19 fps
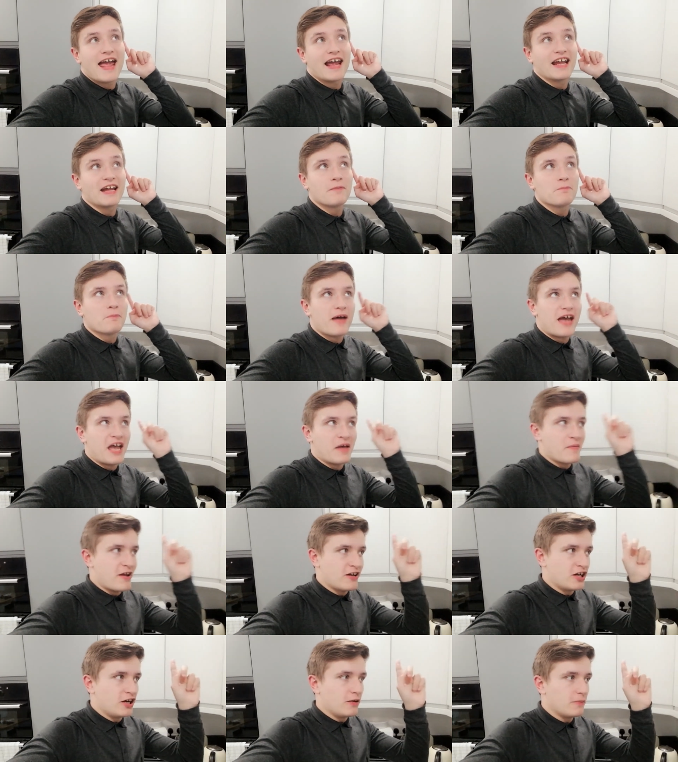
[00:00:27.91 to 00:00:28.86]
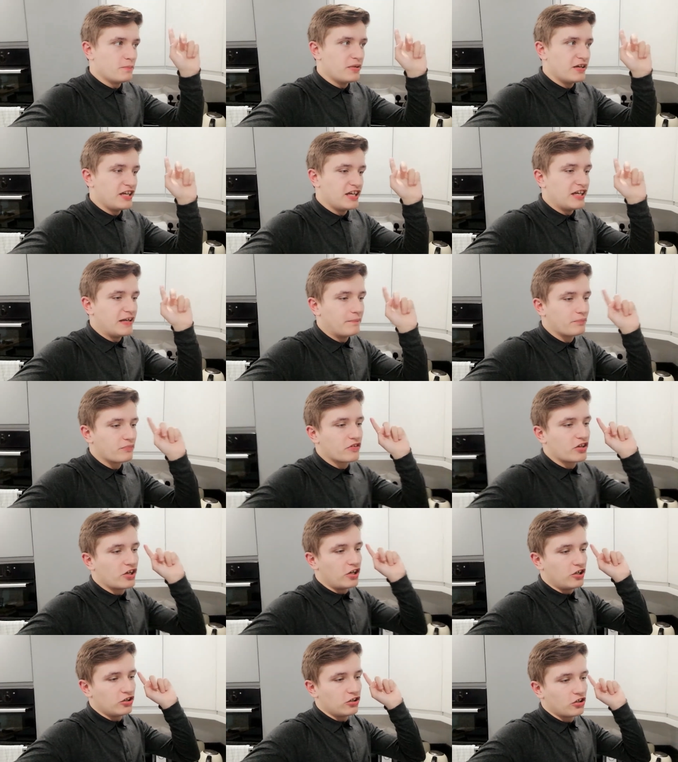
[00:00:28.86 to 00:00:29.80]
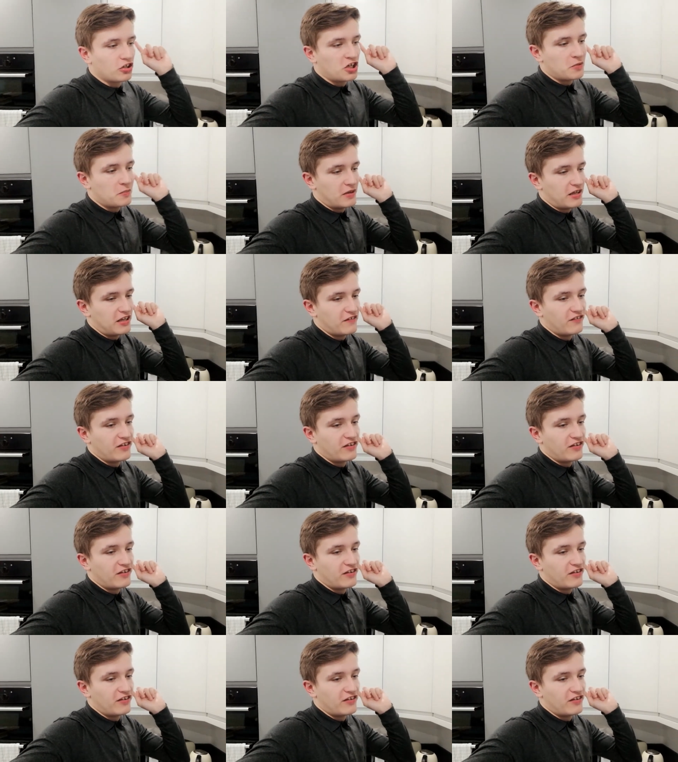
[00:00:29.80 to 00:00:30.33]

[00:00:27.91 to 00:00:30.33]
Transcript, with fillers: It may or may not be halloumi